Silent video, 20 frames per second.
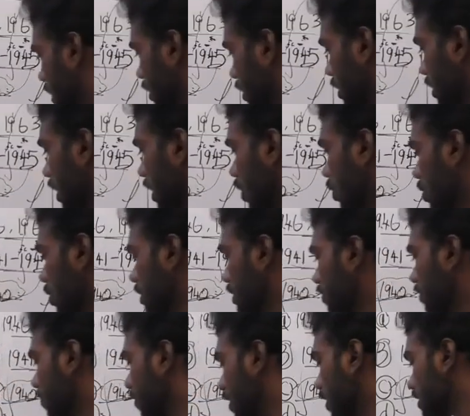now in the
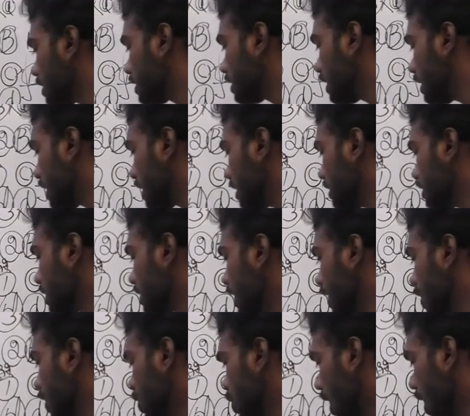first sentence
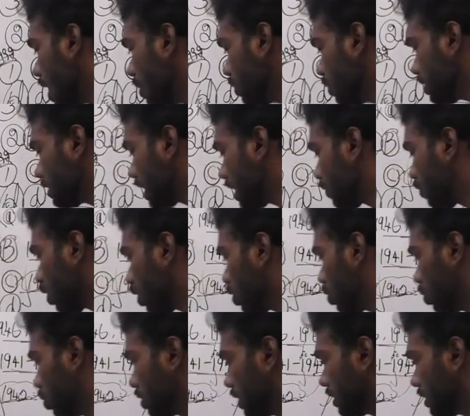you have to check for
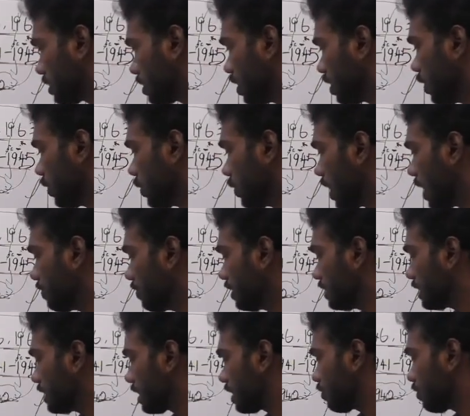two things. You have to
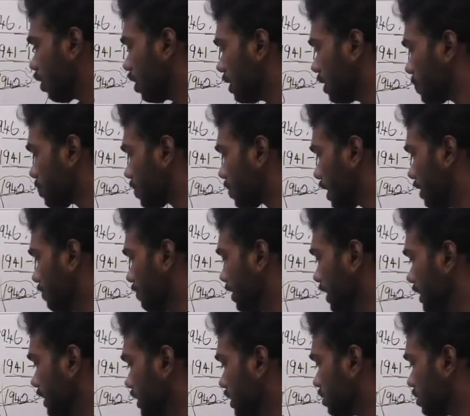check for
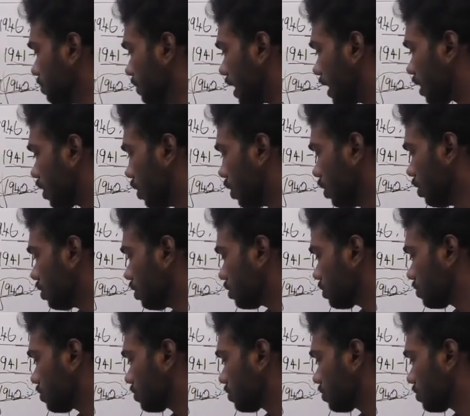which mango